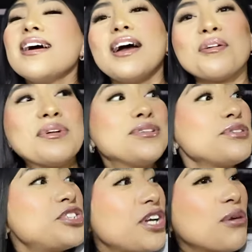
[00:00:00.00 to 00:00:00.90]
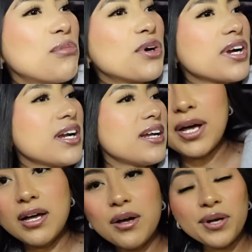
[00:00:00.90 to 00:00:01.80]
I don't want to do shit no more.
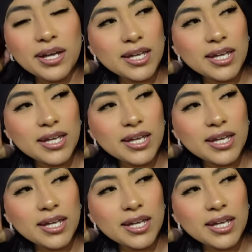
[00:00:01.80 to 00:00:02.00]
But okay,